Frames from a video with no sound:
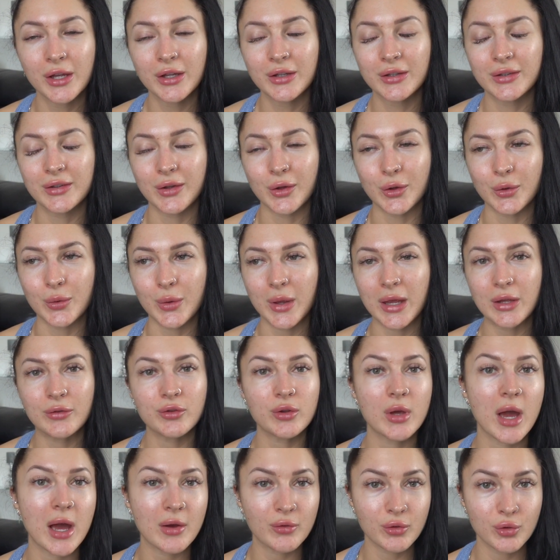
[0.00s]
So if
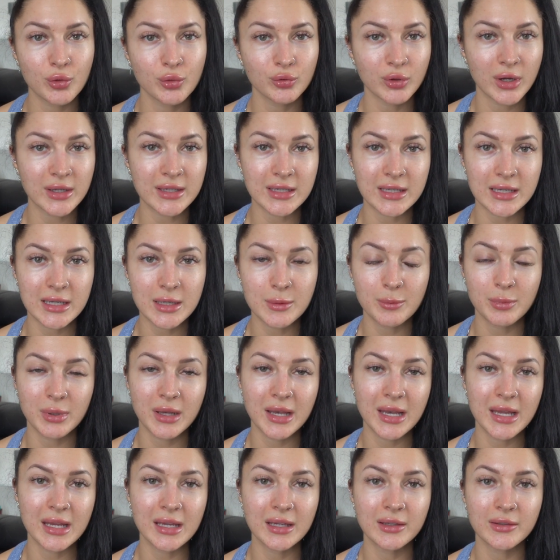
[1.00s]
you haven't already,
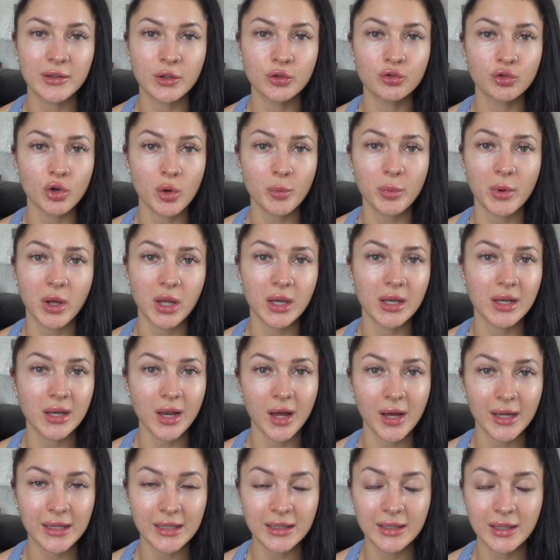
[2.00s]
please drop a
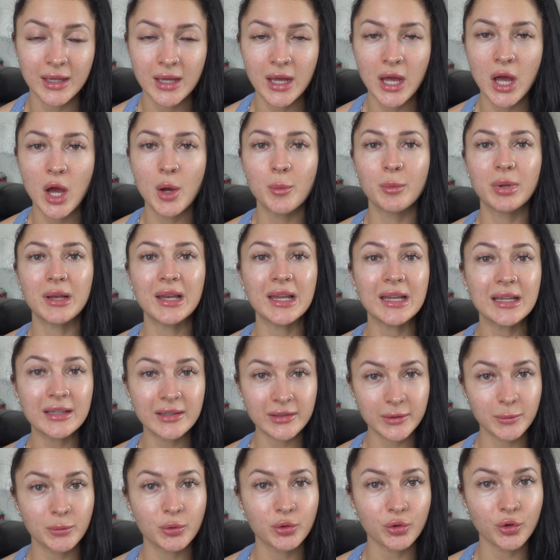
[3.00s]
like, please
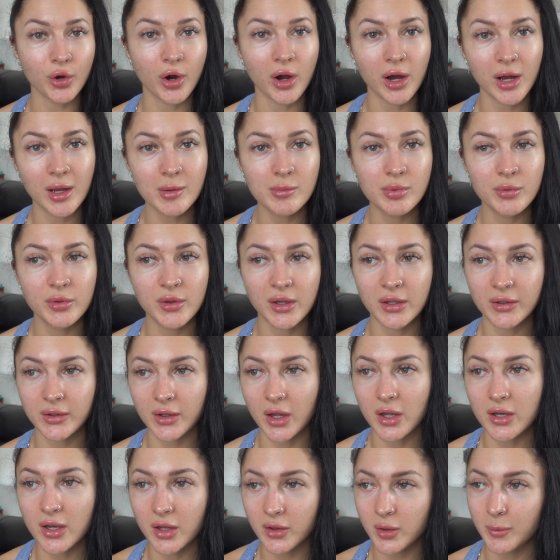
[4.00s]
subscribe. There's
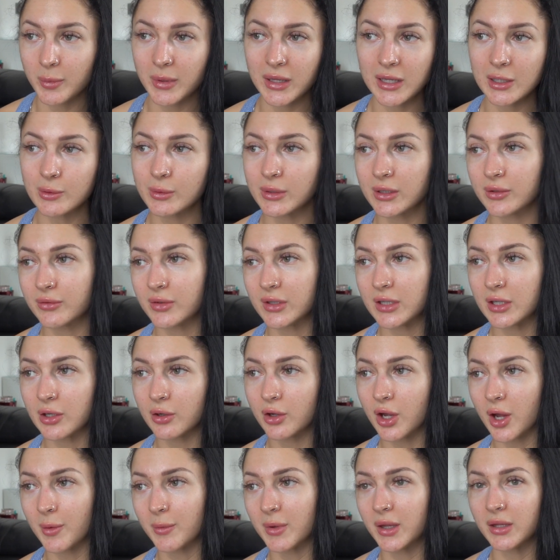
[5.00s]
another peak week video
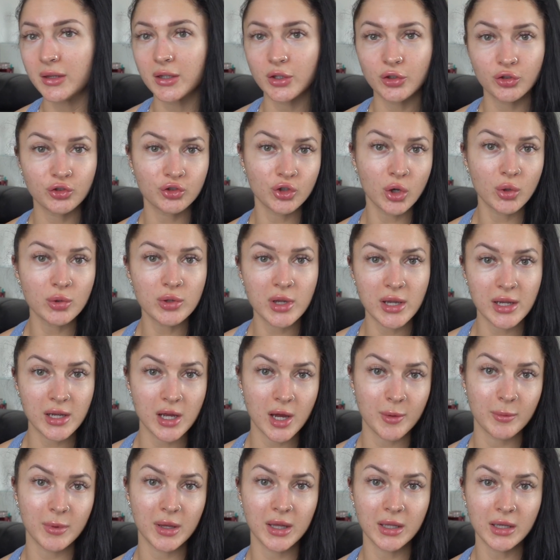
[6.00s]
coming, there's show day
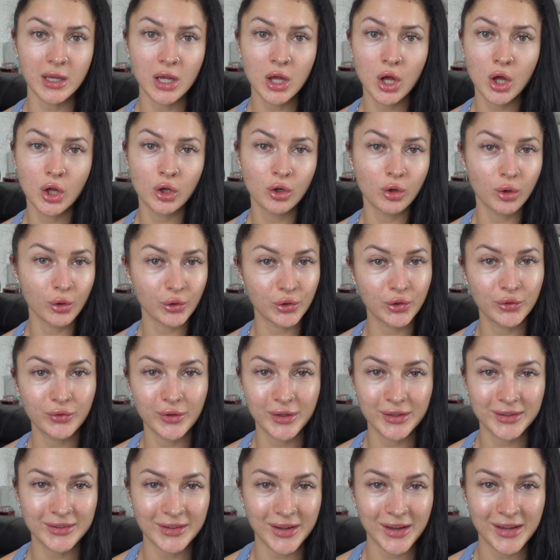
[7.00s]
coming, lots of
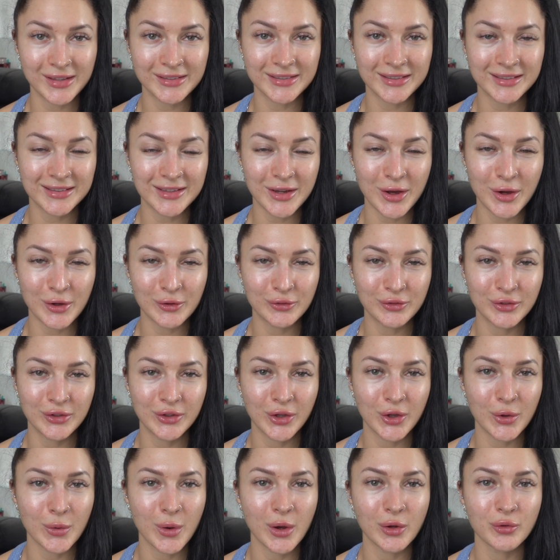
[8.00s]
exciting stuff.
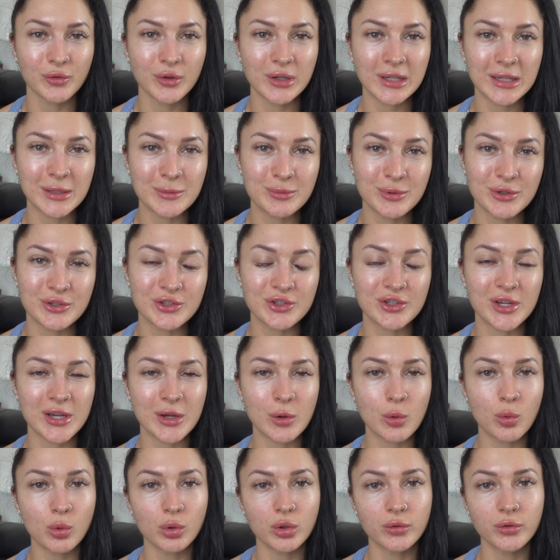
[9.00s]
So I really appreciate
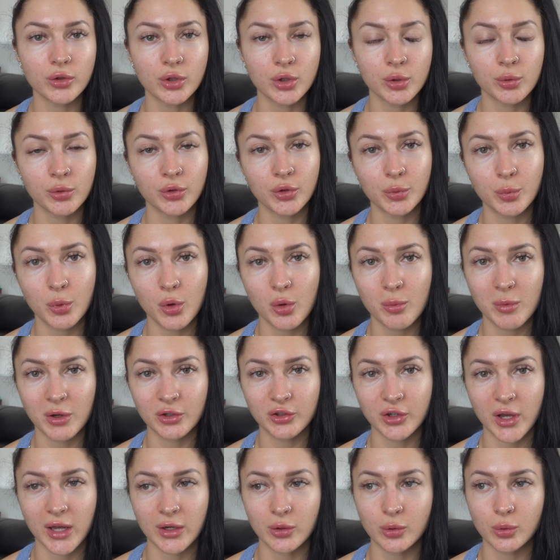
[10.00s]
all of you who support my
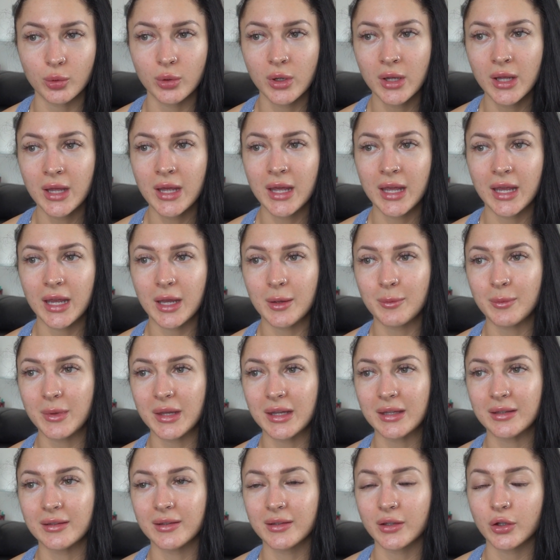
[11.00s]
channel. It
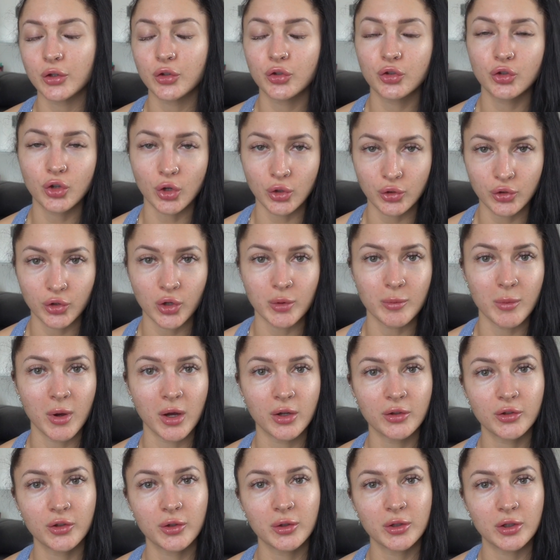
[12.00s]
means so
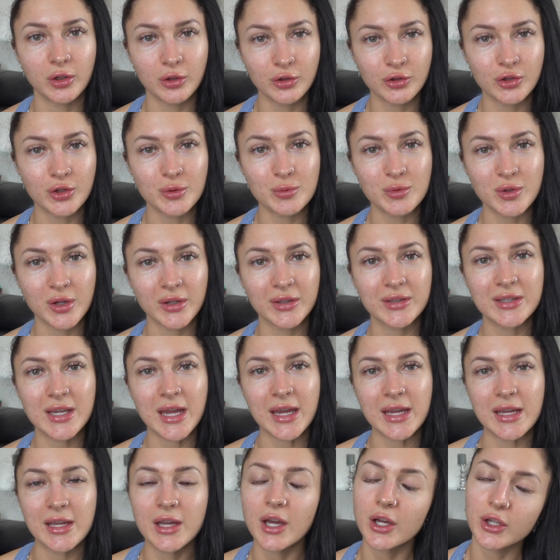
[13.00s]
much. YouTube does
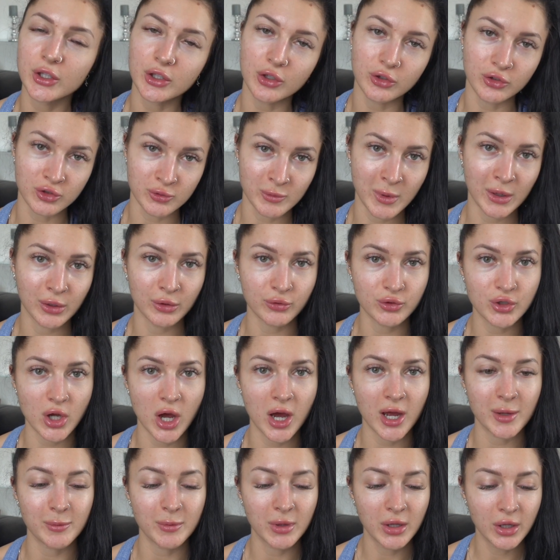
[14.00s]
take a huge amount of
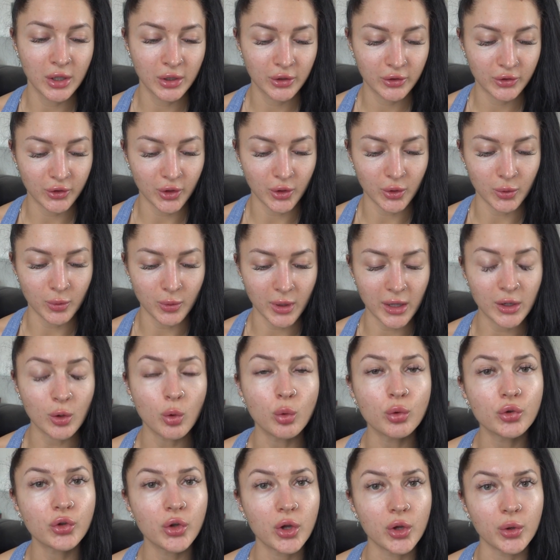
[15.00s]
time. So, and
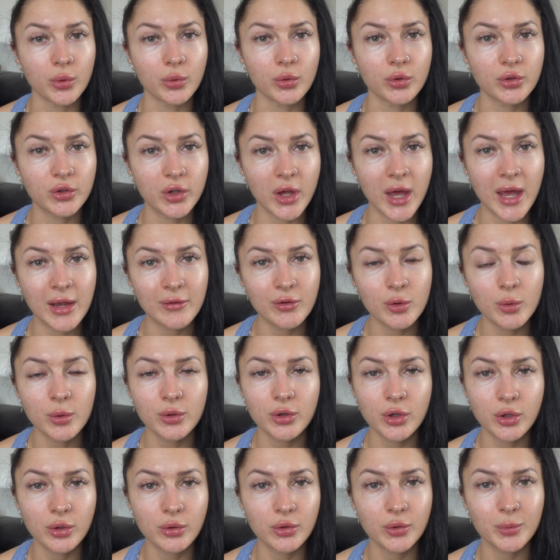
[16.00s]
also to everyone
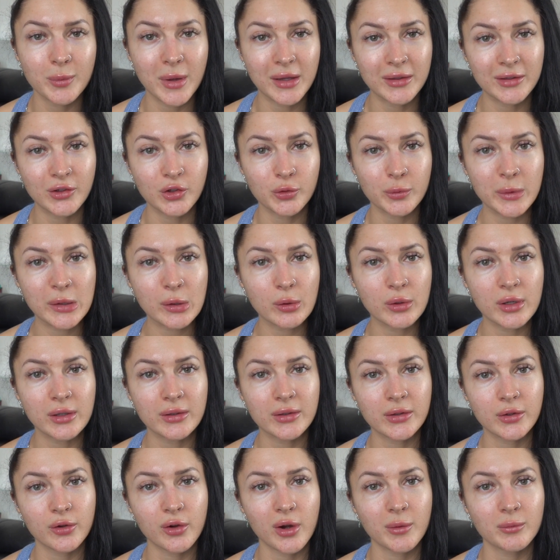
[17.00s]
who's messaged me on
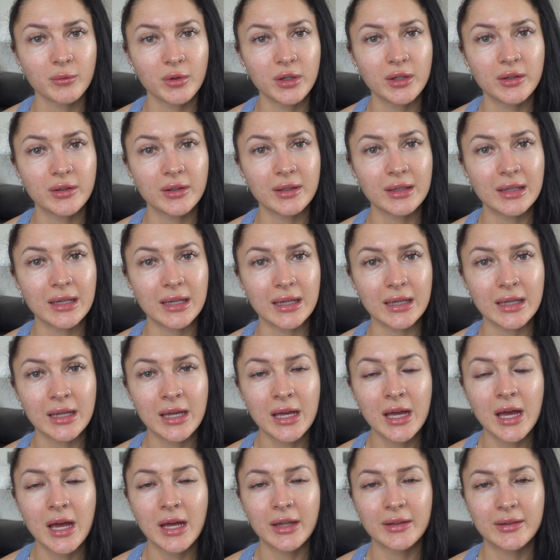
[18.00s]
Instagram recently
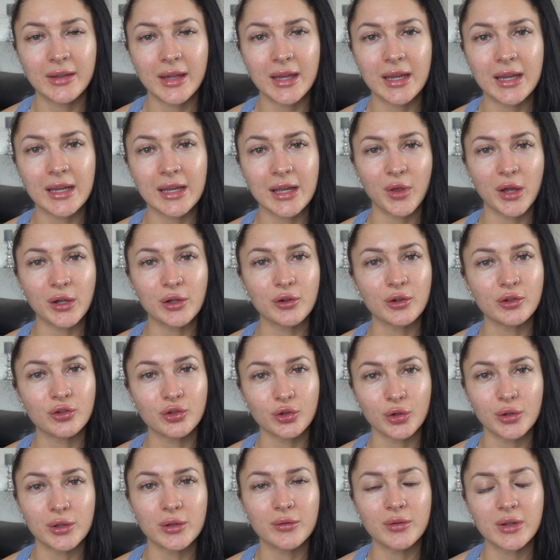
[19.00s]
saying that you're
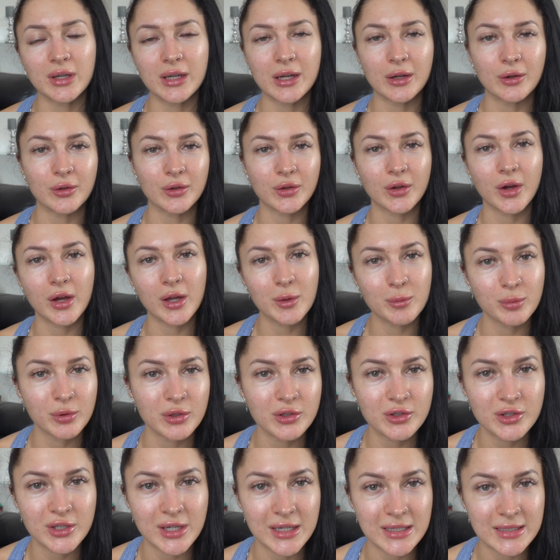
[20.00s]
enjoying the videos, I
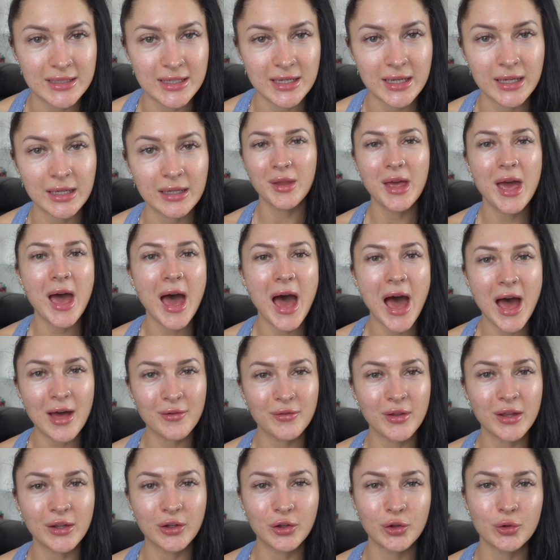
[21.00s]
appreciate it. Have
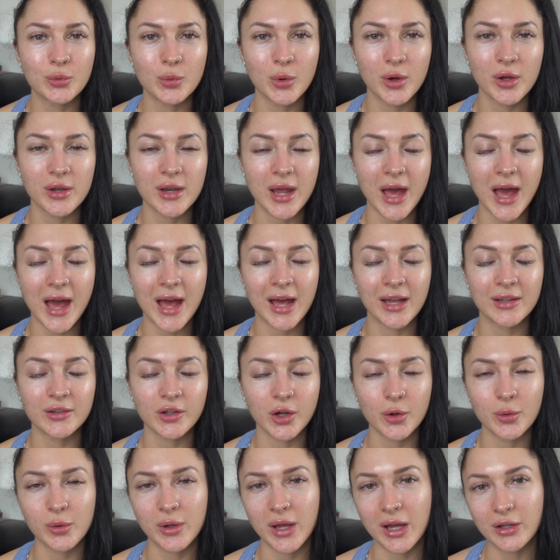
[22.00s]
a good one and
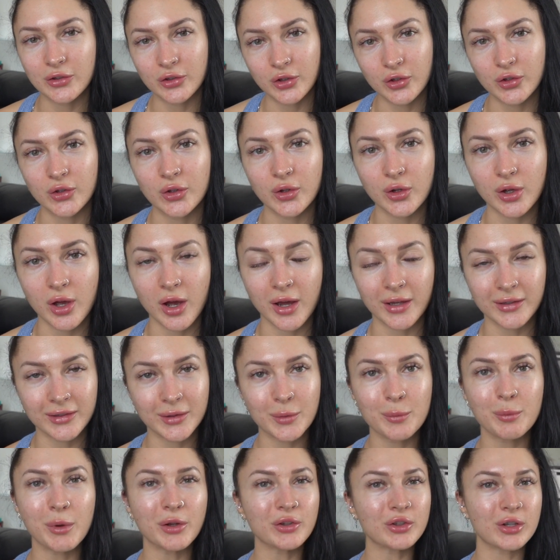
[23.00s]
I'll catch you soon, guys.
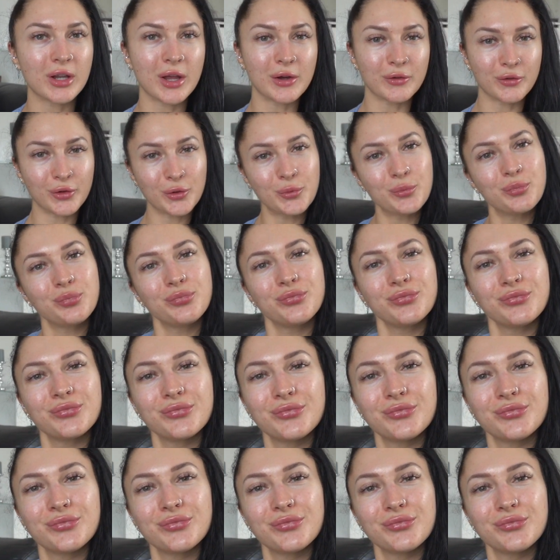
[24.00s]
Much
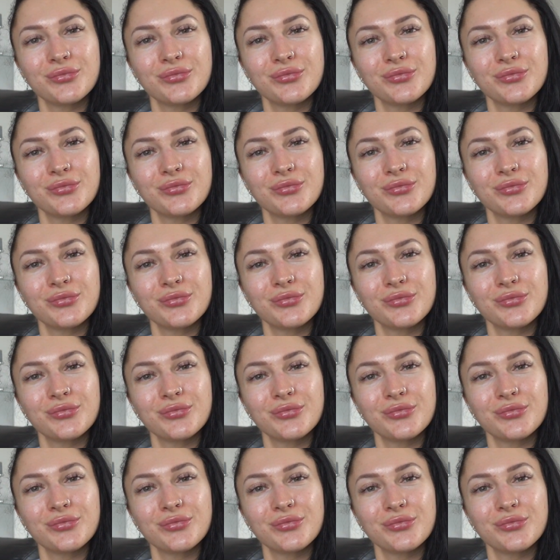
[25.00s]
love.